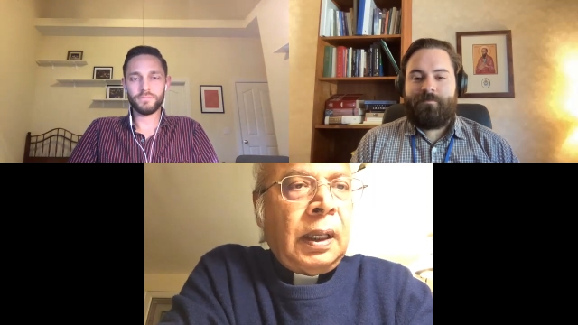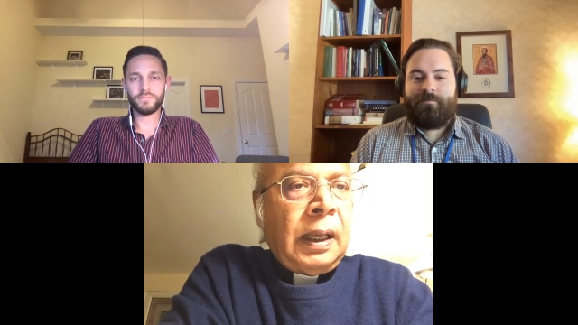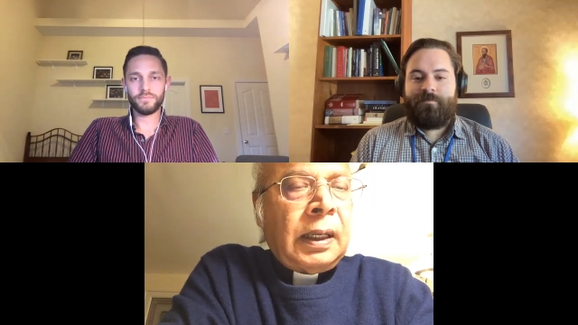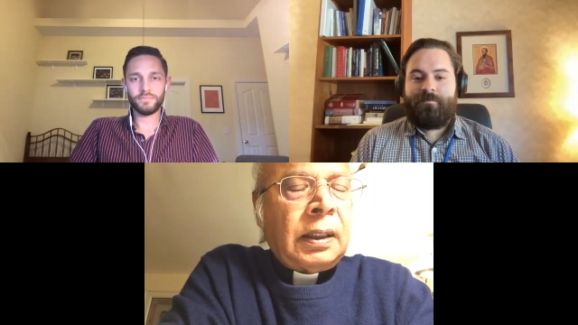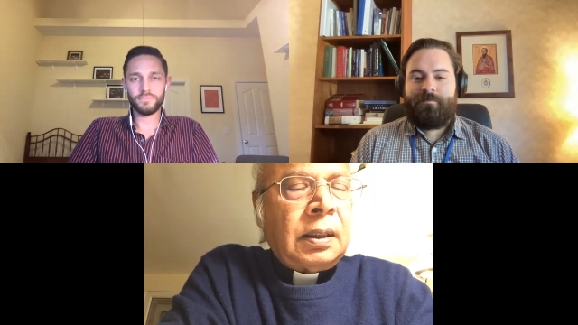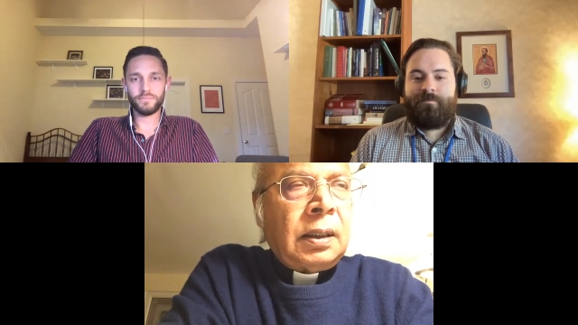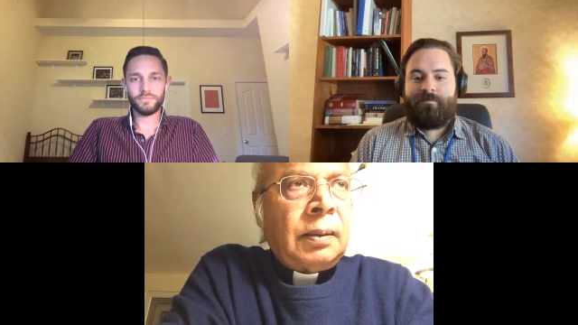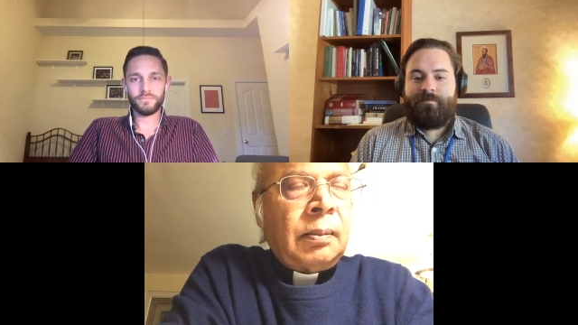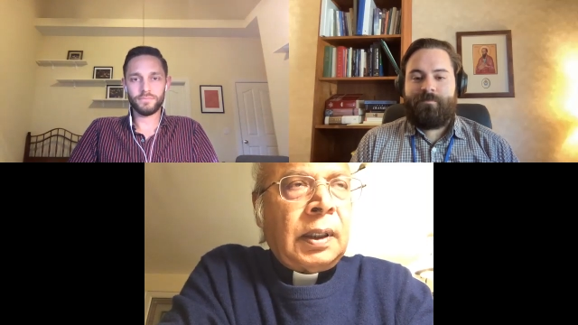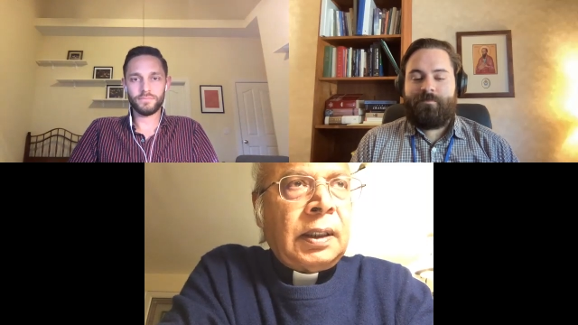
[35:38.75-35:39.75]
Speaker 1: And
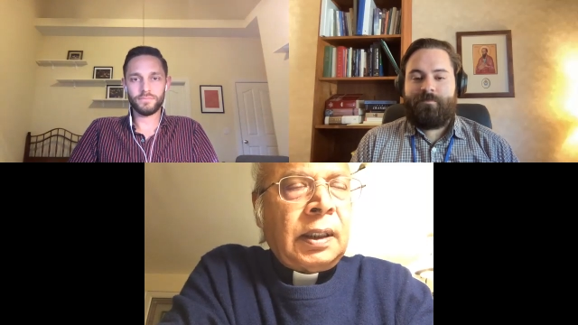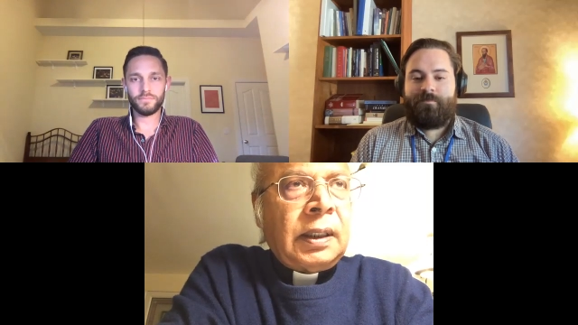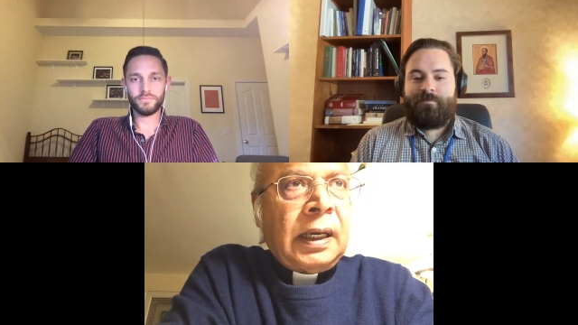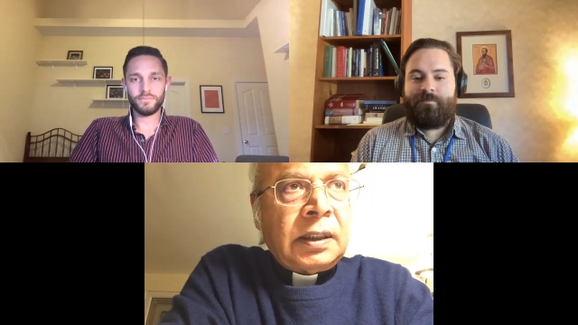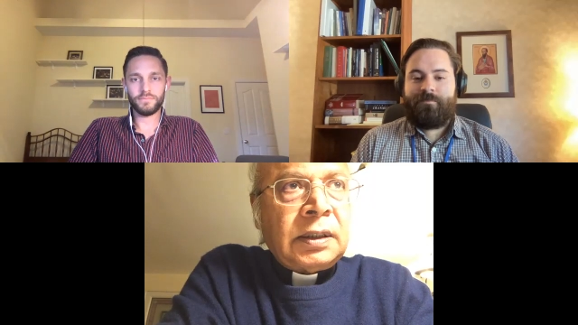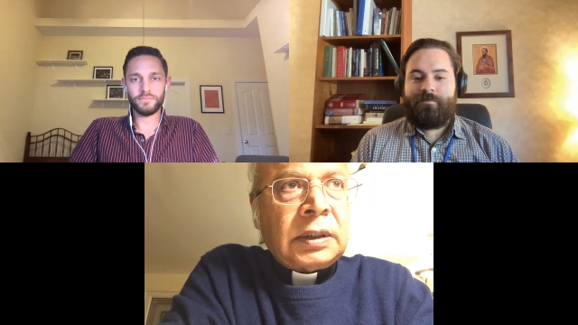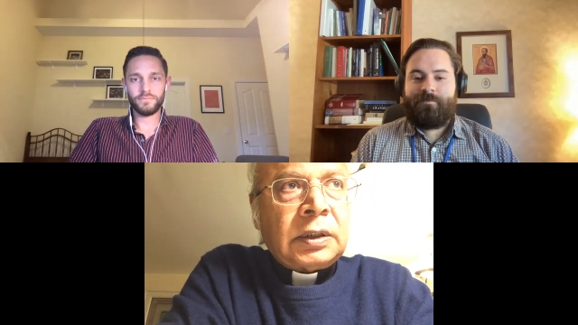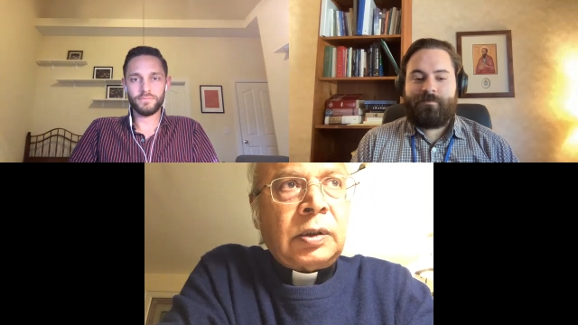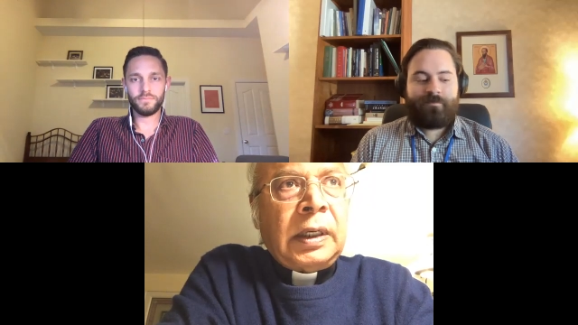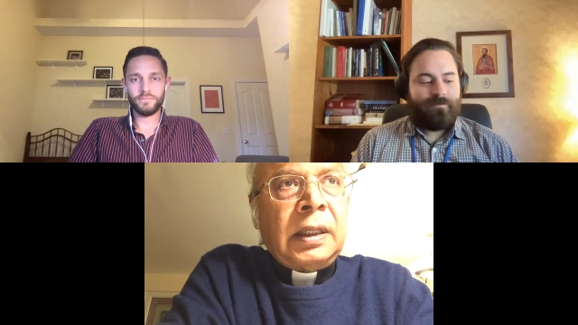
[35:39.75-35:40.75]
um, I think that is a
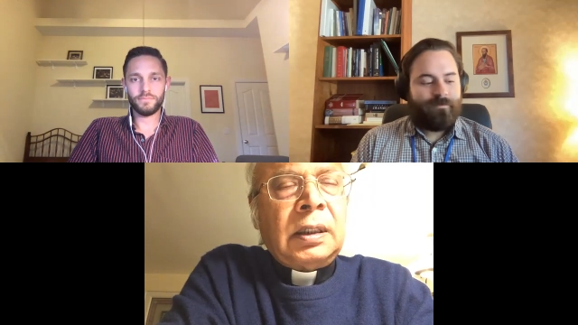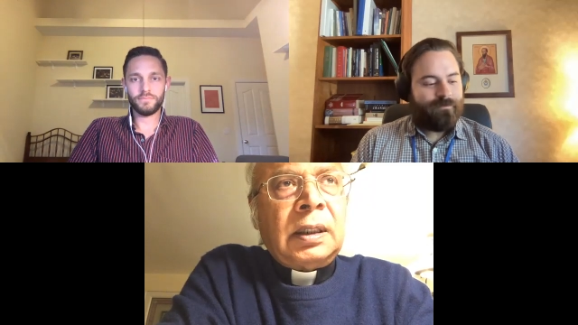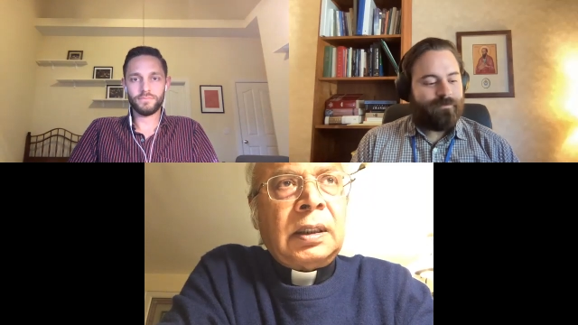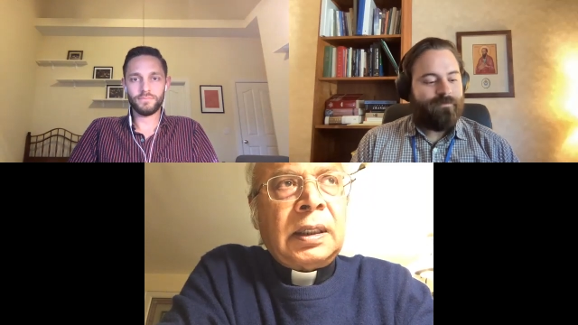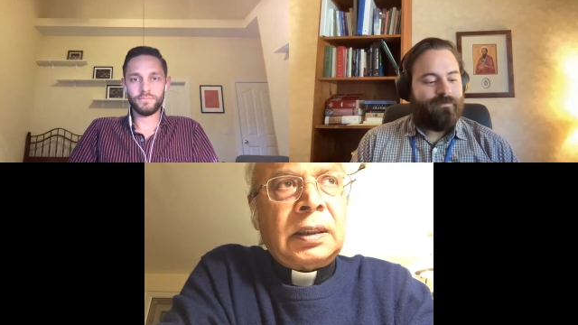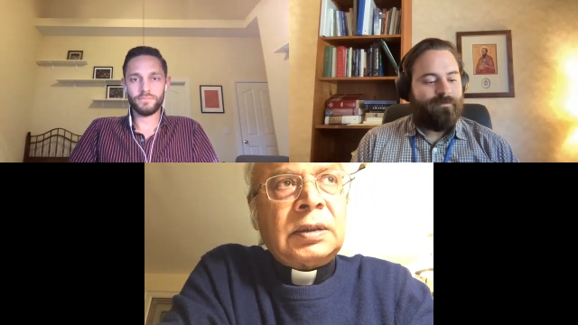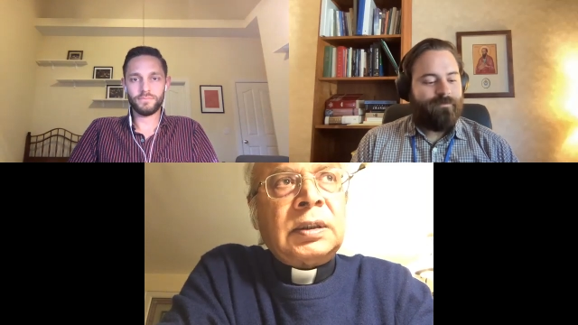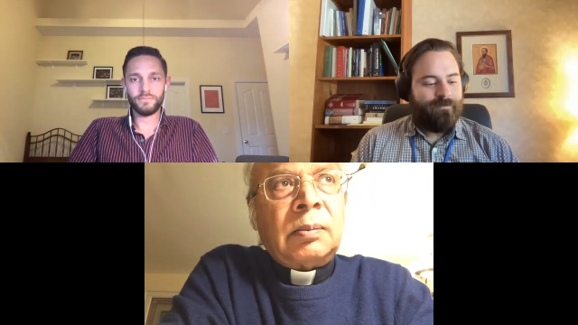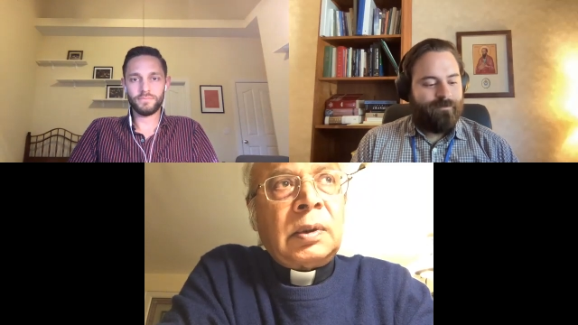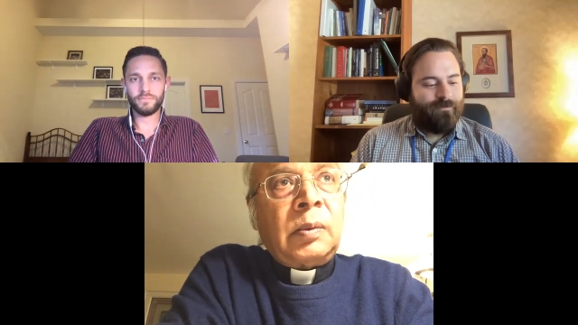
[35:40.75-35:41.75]
strength, and that is
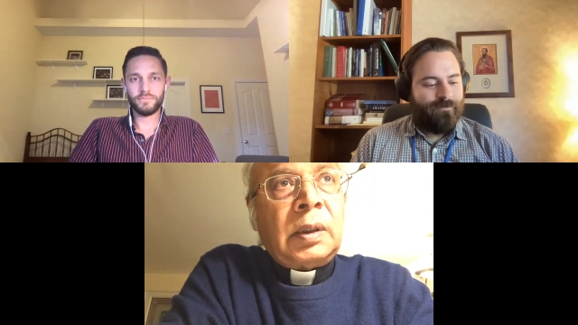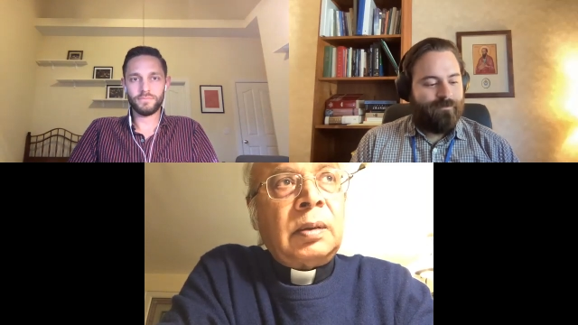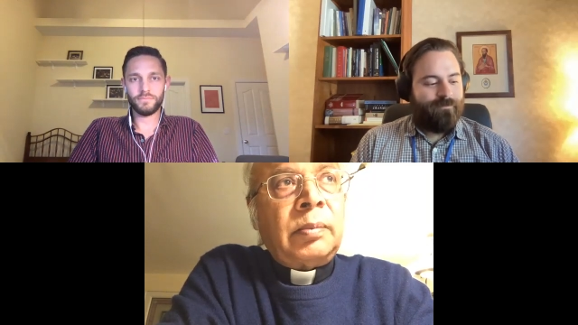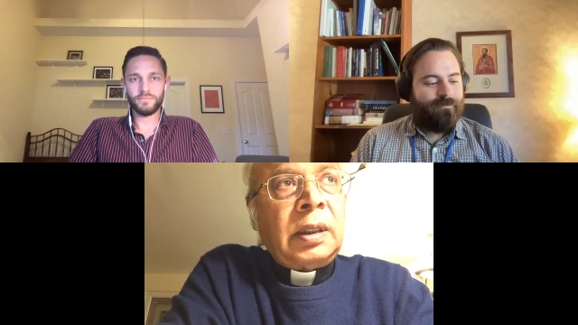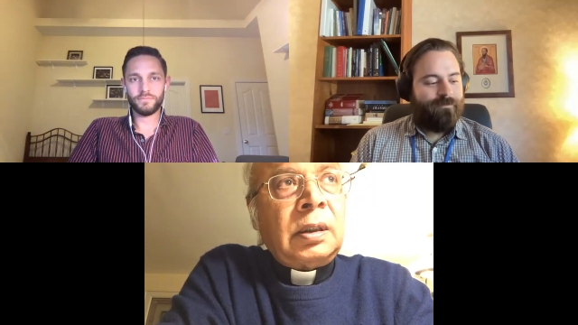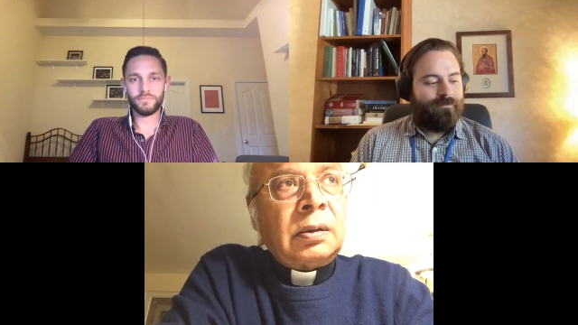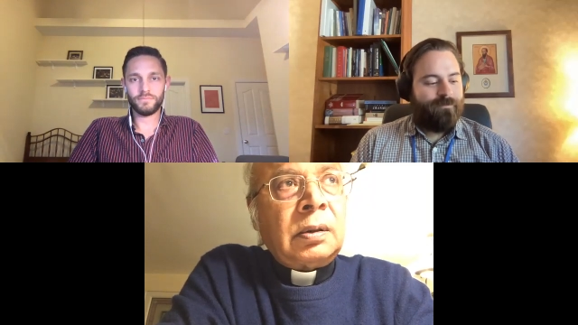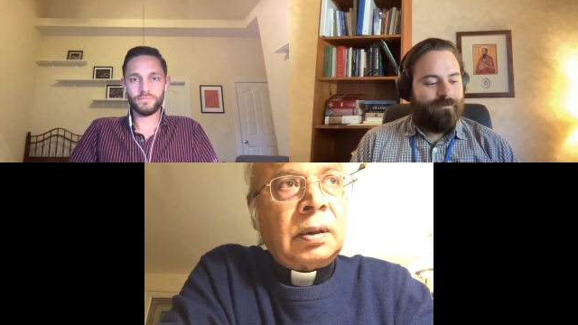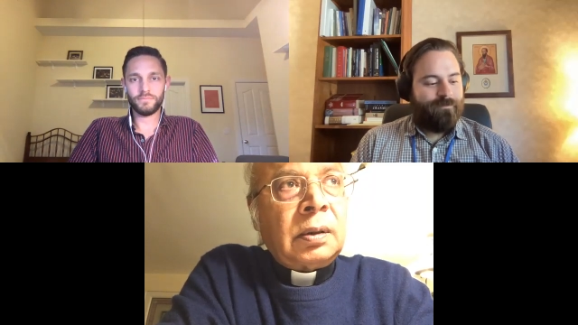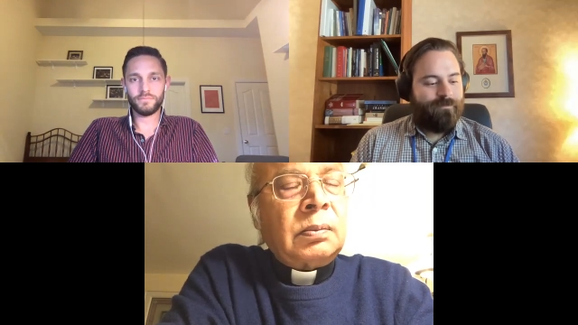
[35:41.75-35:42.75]
something we can bring to
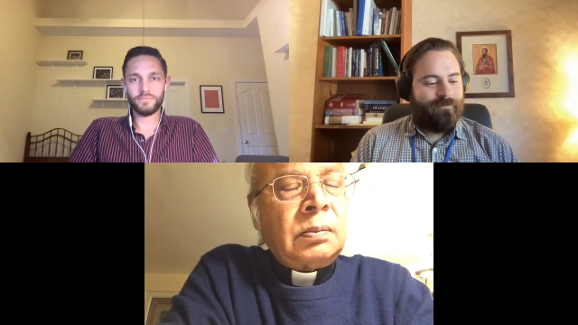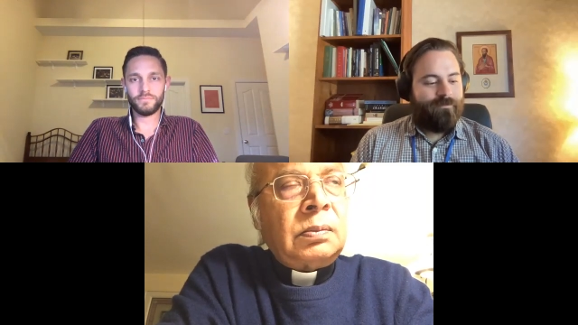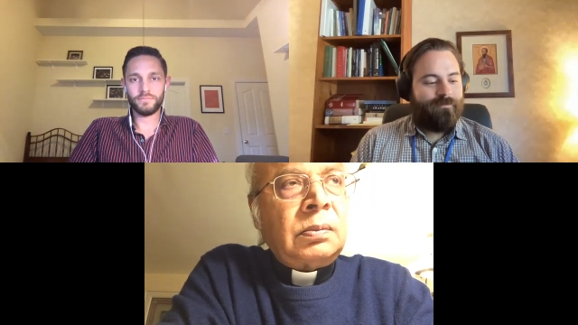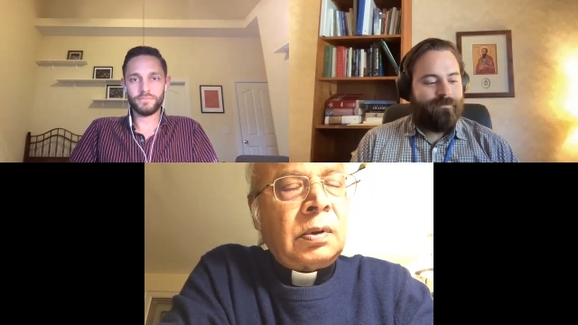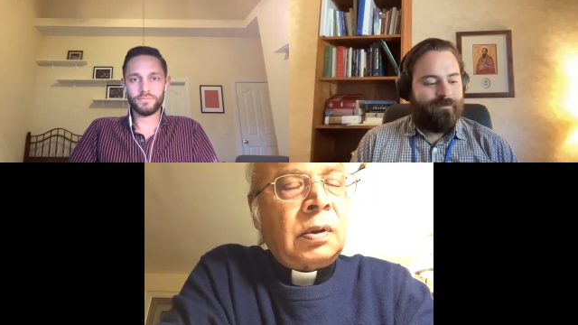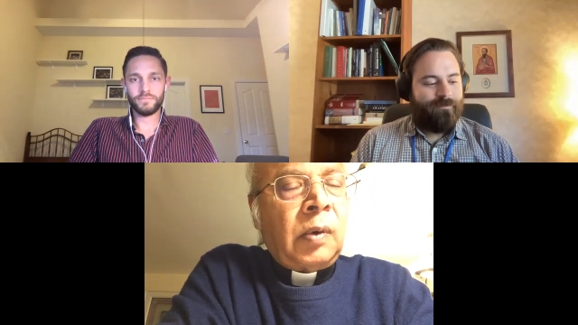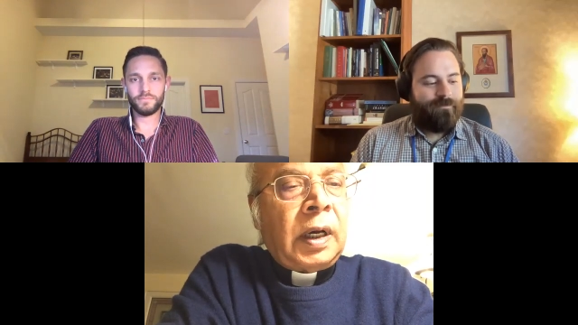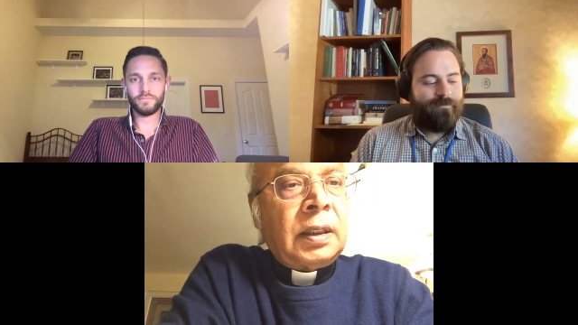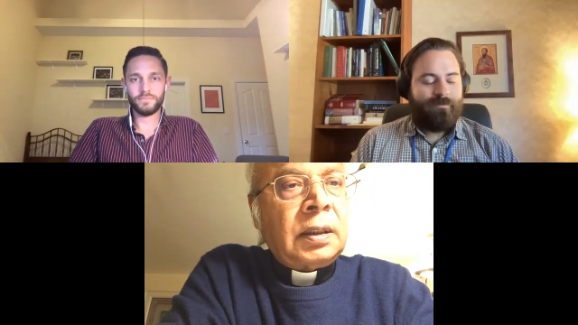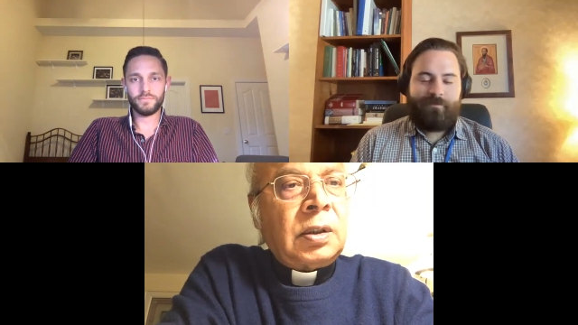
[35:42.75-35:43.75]
the to the
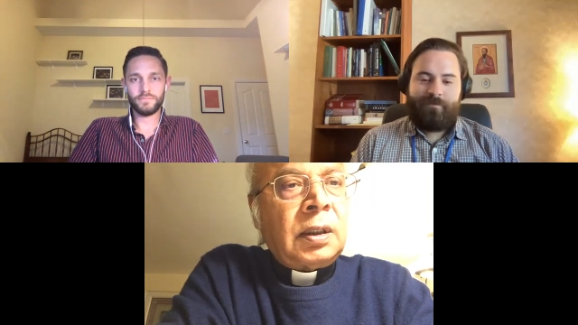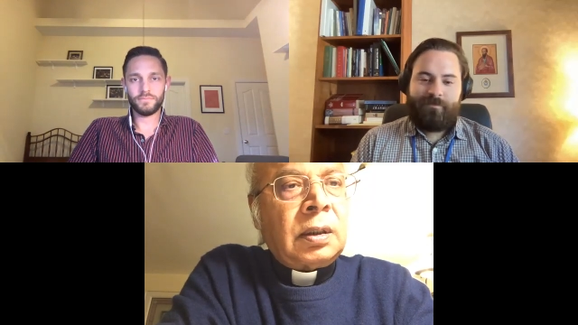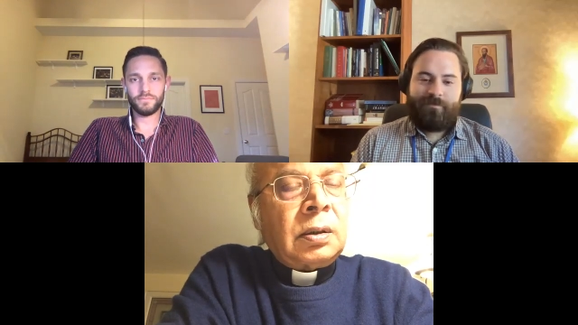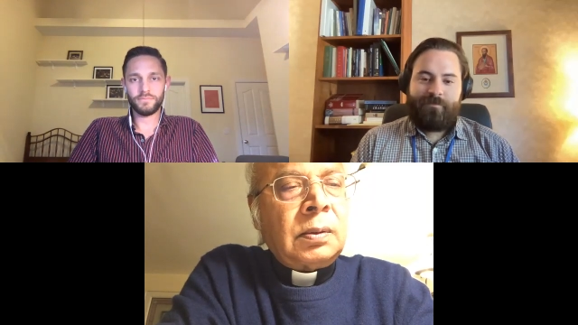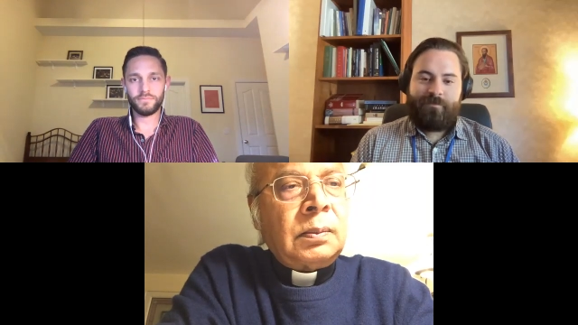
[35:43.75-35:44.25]
wider church.